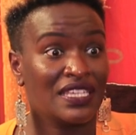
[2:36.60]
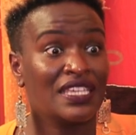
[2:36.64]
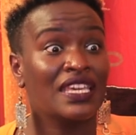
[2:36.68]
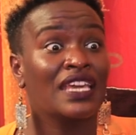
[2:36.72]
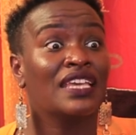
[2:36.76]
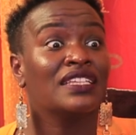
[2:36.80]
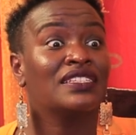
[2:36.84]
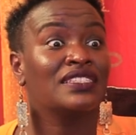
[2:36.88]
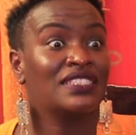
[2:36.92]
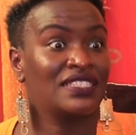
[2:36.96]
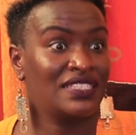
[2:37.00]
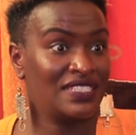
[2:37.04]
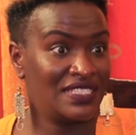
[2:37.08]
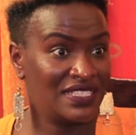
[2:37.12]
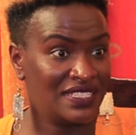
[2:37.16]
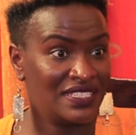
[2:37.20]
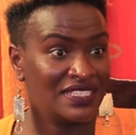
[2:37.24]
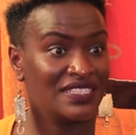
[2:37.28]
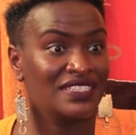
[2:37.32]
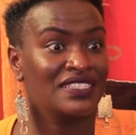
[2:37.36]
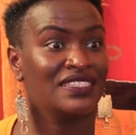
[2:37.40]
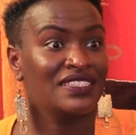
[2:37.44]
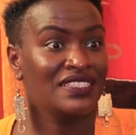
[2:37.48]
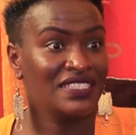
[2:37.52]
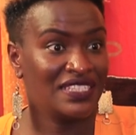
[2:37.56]
yes, no
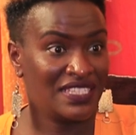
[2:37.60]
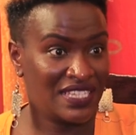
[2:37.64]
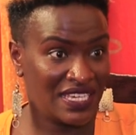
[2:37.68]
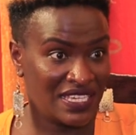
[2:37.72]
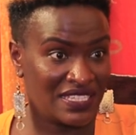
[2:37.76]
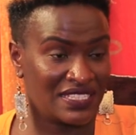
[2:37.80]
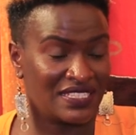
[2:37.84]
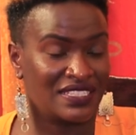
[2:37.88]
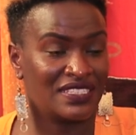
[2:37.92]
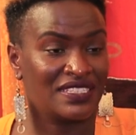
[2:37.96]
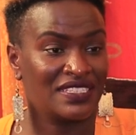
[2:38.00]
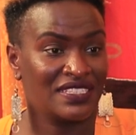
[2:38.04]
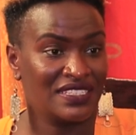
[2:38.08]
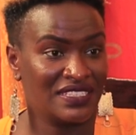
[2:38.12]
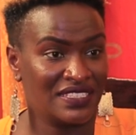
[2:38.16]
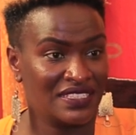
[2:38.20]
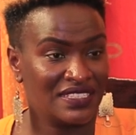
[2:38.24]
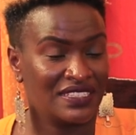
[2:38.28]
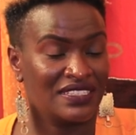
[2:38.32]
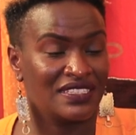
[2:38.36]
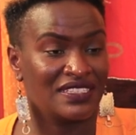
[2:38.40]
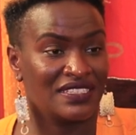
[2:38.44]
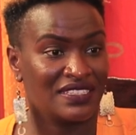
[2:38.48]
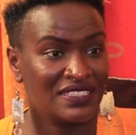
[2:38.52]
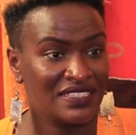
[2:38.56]
nothing, yes,
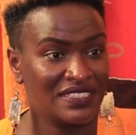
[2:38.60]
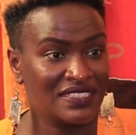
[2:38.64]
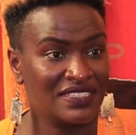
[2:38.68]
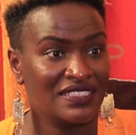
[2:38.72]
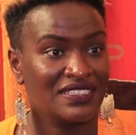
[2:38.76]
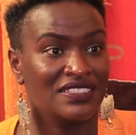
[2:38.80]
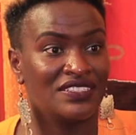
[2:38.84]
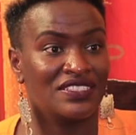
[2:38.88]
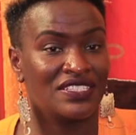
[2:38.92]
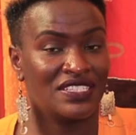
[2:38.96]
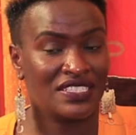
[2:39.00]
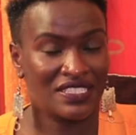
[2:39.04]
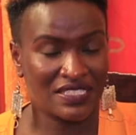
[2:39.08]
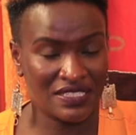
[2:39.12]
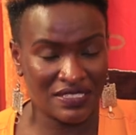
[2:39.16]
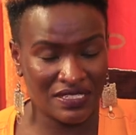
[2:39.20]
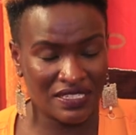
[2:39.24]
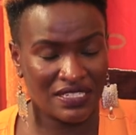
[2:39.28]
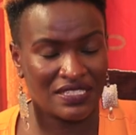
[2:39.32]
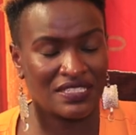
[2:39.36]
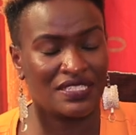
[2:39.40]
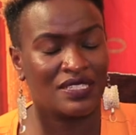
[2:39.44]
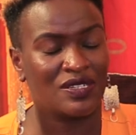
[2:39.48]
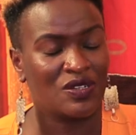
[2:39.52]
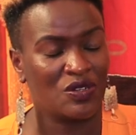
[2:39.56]
just creating content. Just
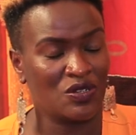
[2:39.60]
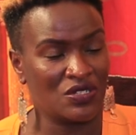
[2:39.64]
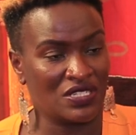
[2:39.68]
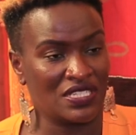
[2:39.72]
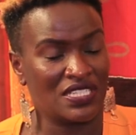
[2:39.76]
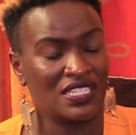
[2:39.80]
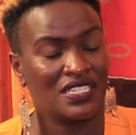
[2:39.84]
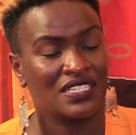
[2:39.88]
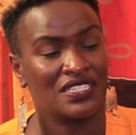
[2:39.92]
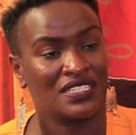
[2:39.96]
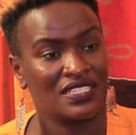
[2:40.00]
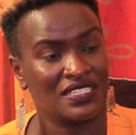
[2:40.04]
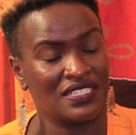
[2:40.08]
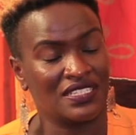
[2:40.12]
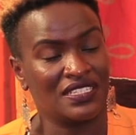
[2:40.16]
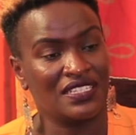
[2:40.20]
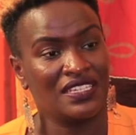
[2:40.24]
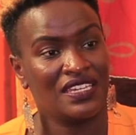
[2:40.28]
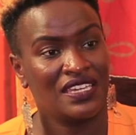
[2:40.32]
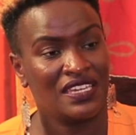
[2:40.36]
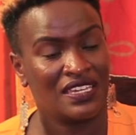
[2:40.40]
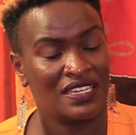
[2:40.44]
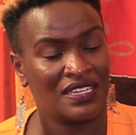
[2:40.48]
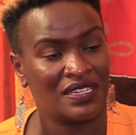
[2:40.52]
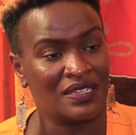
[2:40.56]
creating content. Yes.
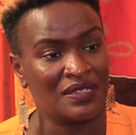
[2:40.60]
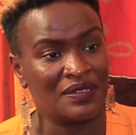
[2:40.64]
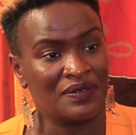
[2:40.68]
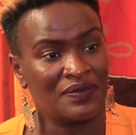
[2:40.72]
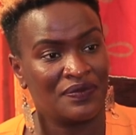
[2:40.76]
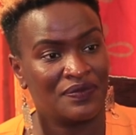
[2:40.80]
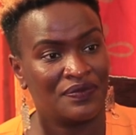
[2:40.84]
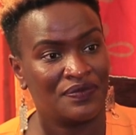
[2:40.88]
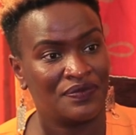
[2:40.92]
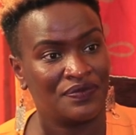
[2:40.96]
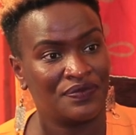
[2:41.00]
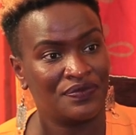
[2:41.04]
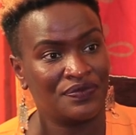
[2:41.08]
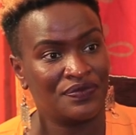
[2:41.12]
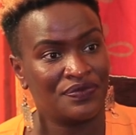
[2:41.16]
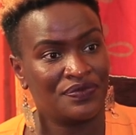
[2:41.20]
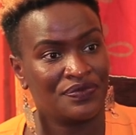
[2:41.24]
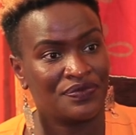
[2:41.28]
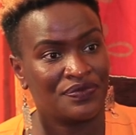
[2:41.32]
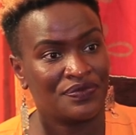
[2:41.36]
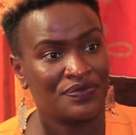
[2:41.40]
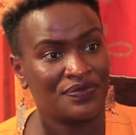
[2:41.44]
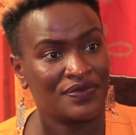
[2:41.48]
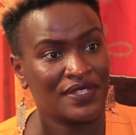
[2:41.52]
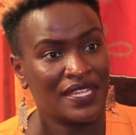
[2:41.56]
Yeah. How was that
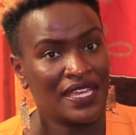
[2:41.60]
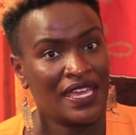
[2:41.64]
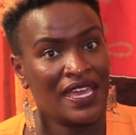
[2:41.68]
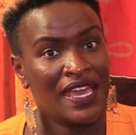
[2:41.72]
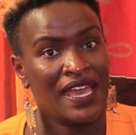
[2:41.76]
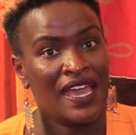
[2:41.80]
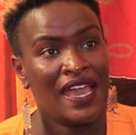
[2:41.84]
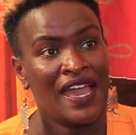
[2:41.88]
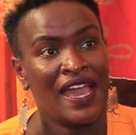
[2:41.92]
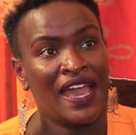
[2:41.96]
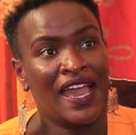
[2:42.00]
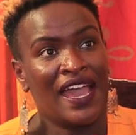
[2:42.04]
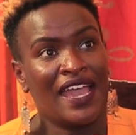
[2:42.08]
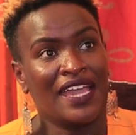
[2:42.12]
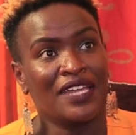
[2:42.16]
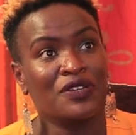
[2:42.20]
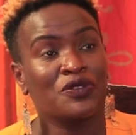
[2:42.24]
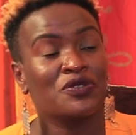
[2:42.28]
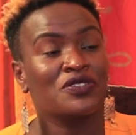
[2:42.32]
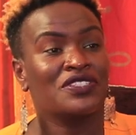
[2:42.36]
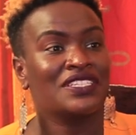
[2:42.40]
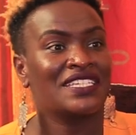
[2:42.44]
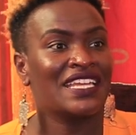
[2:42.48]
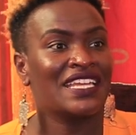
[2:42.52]
journey for you? It was